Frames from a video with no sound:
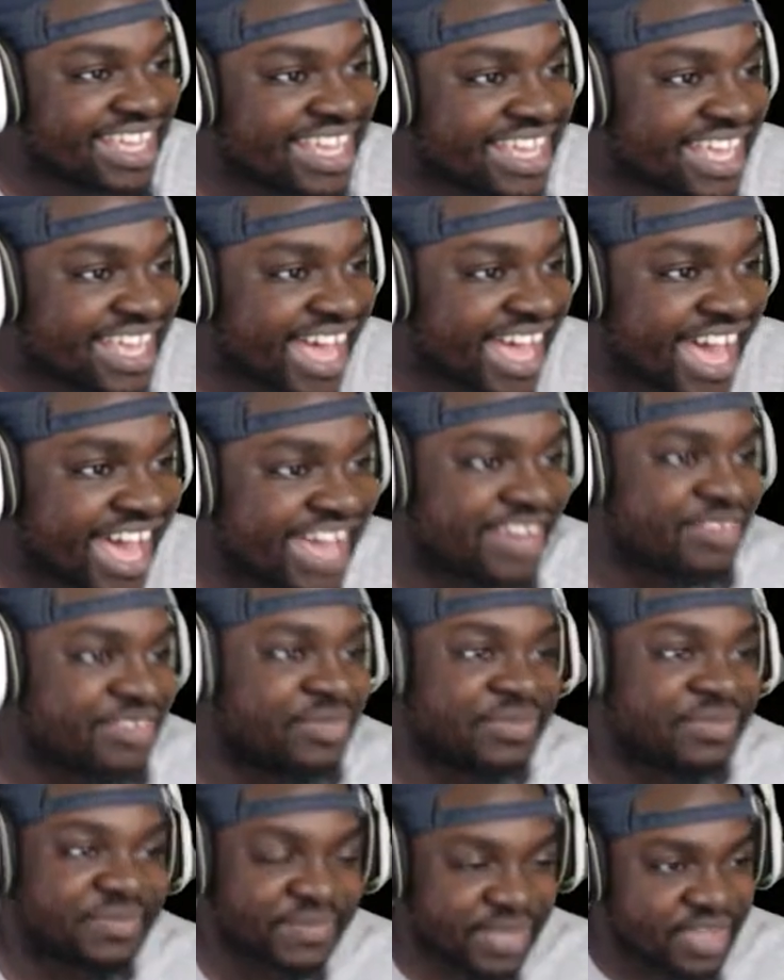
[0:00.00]
Adam,
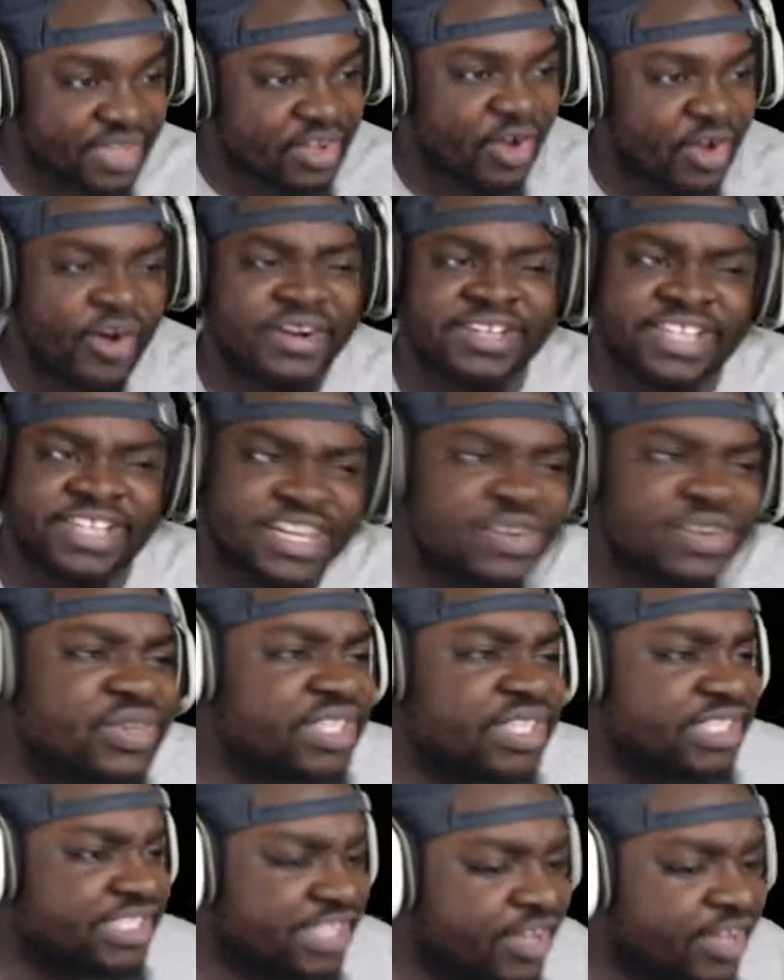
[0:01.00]
our
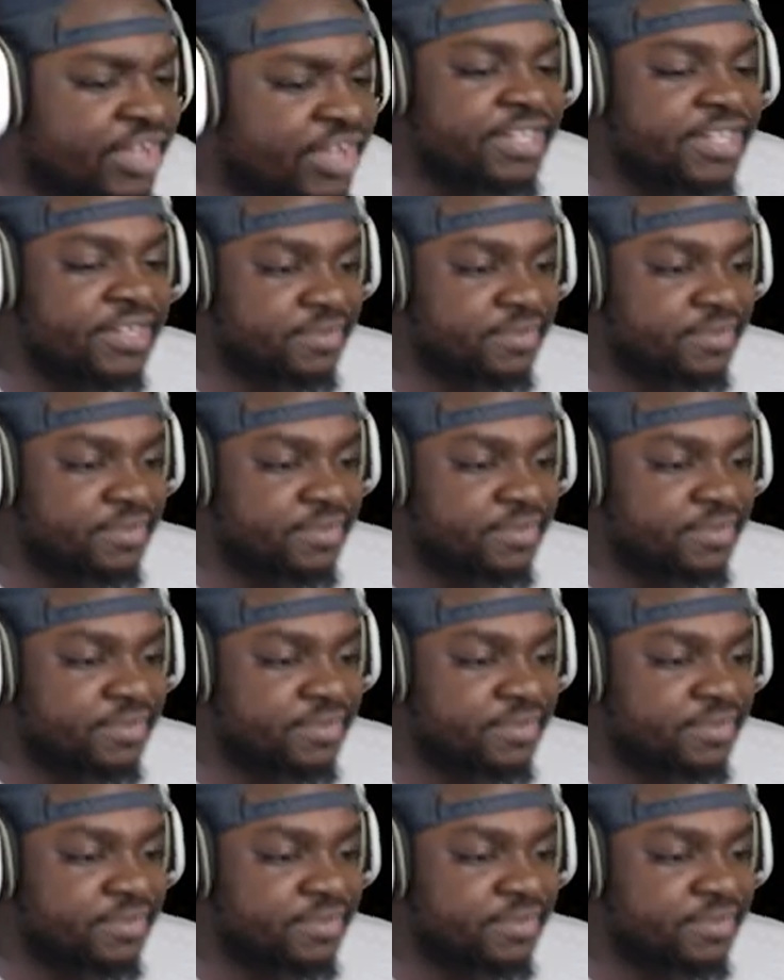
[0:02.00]
dearest son.